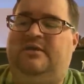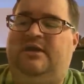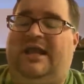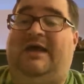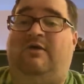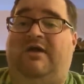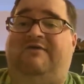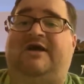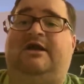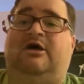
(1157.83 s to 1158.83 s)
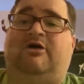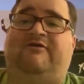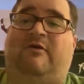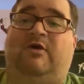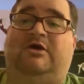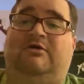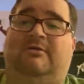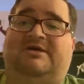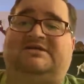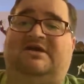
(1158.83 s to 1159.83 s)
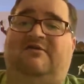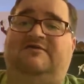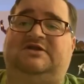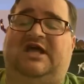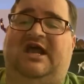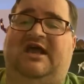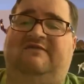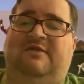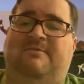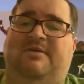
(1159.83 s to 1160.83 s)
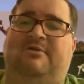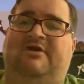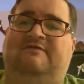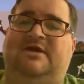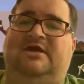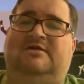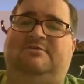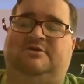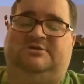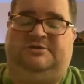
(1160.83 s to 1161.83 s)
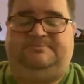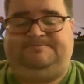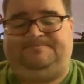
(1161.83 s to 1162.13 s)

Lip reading: And if I get autograph, I want to do it myself so that I have the memory of meeting the person.